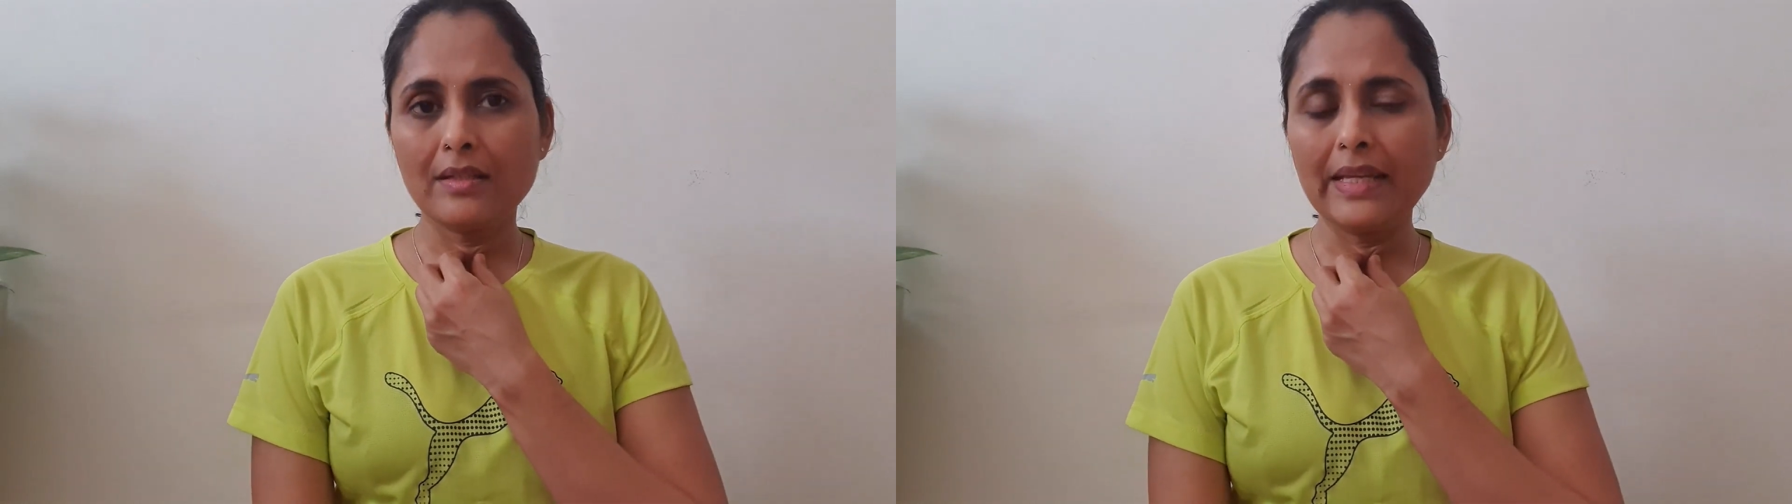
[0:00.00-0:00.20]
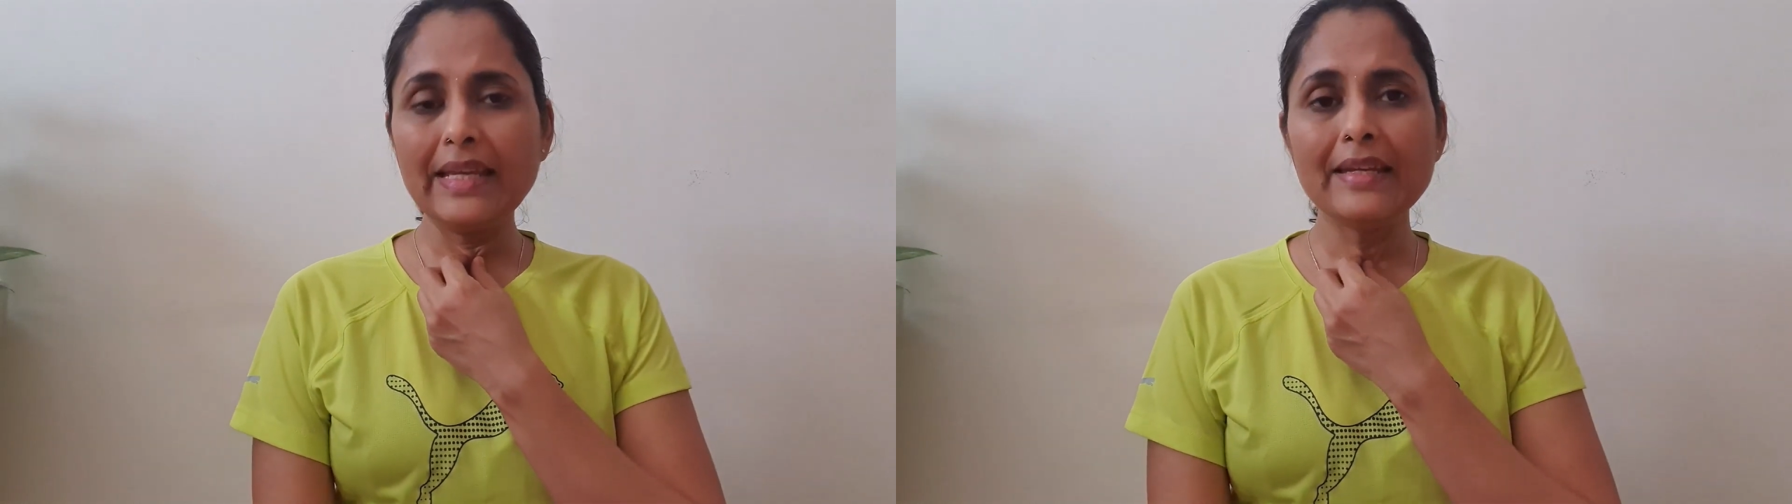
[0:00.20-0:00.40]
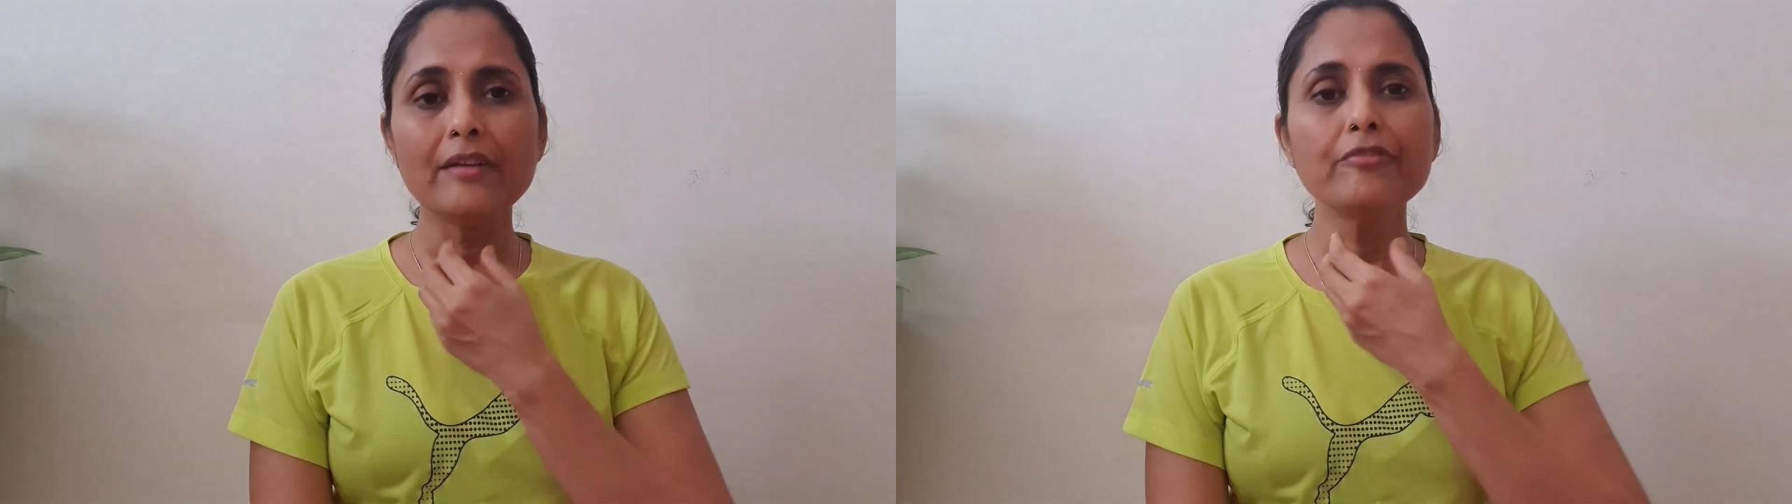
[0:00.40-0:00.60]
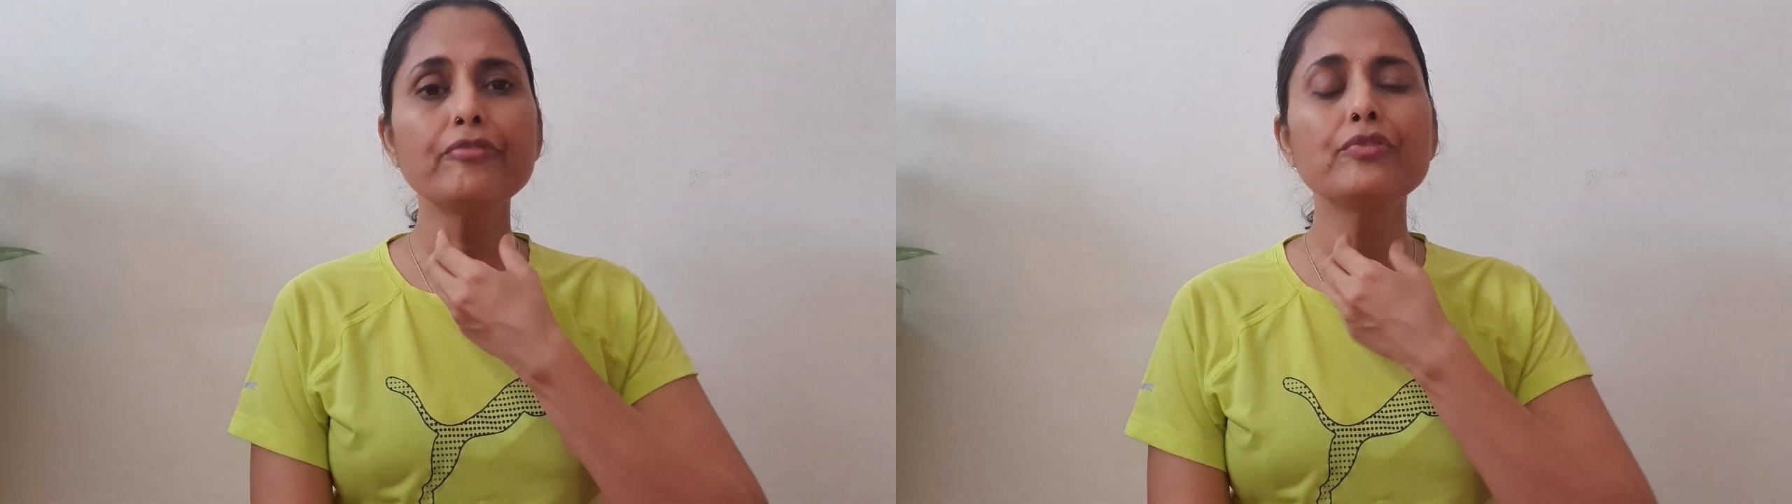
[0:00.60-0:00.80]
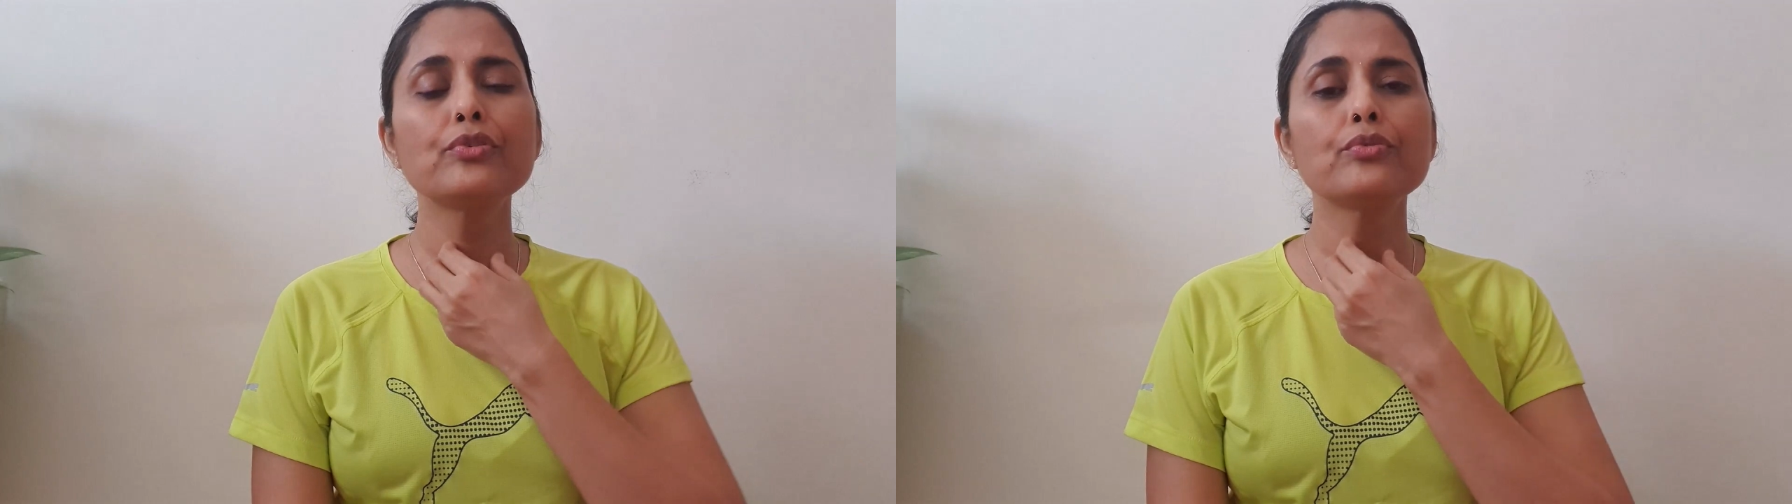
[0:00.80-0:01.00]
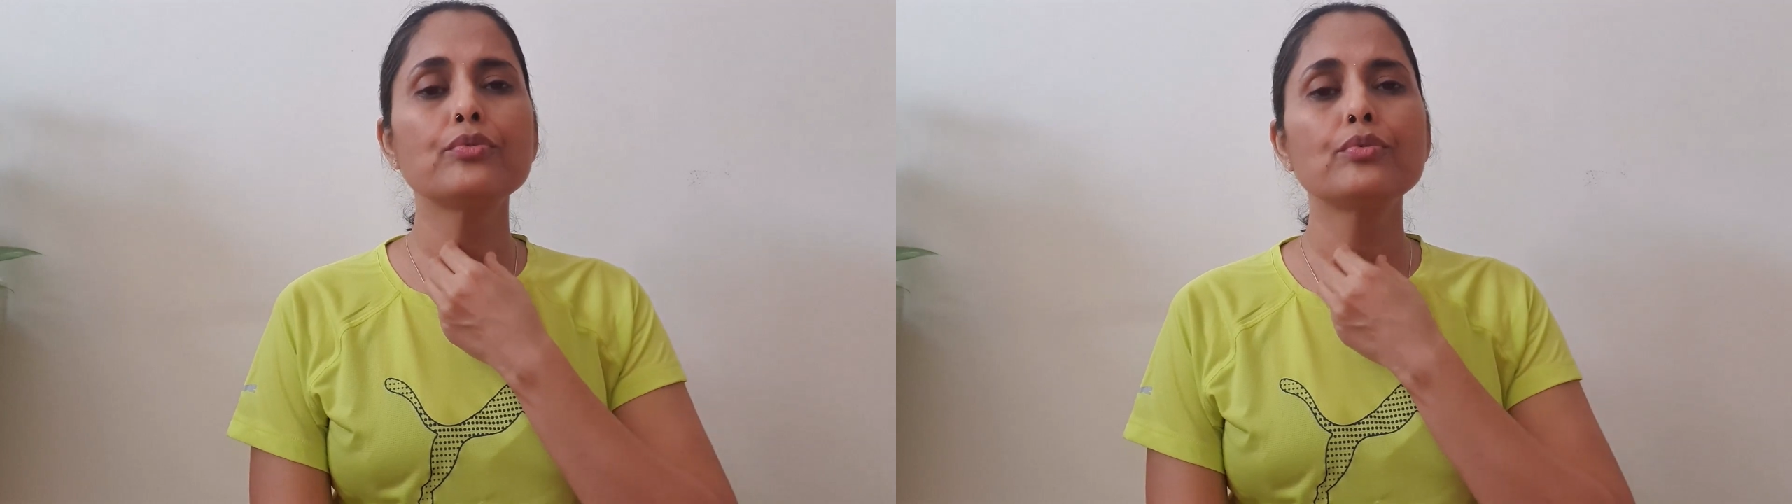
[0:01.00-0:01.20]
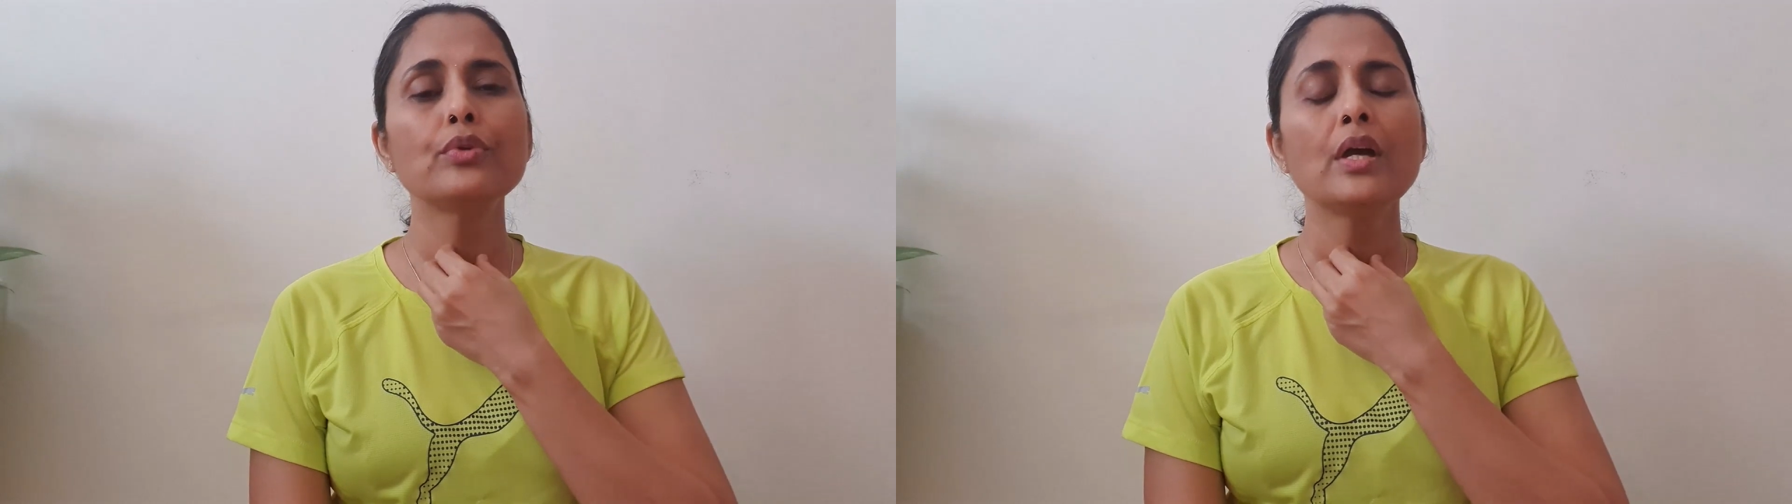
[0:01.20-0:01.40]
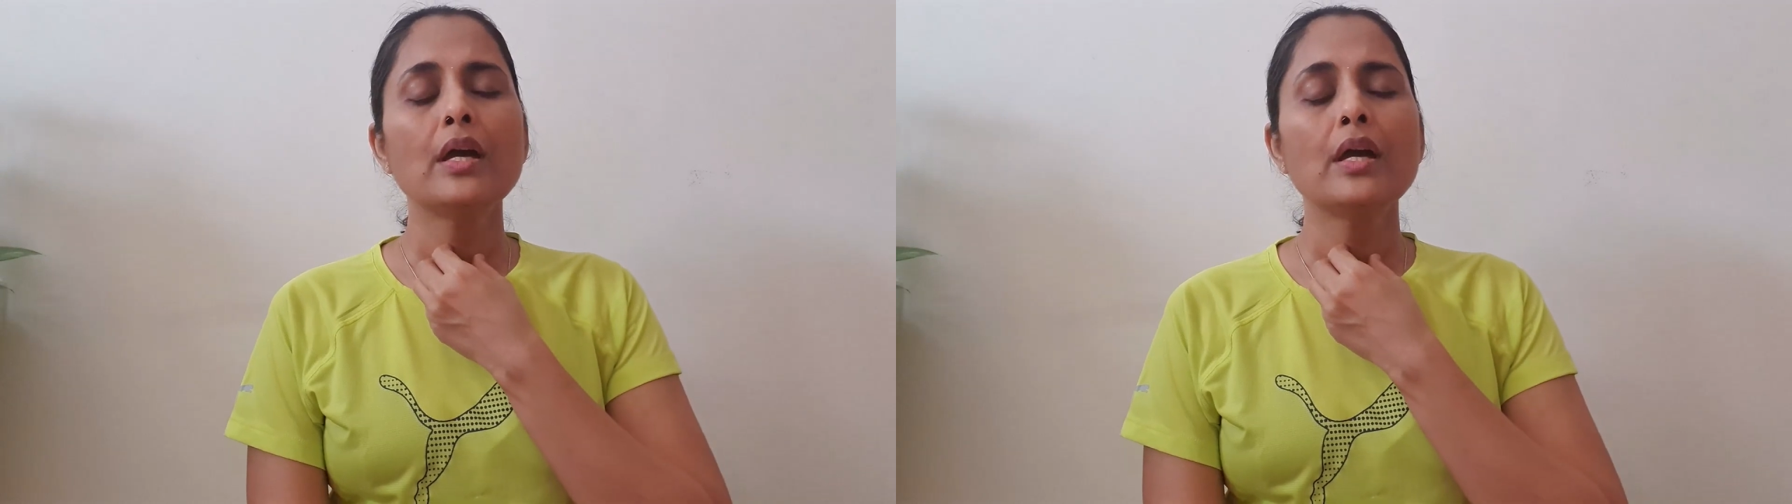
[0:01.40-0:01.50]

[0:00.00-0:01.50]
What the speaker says: enough to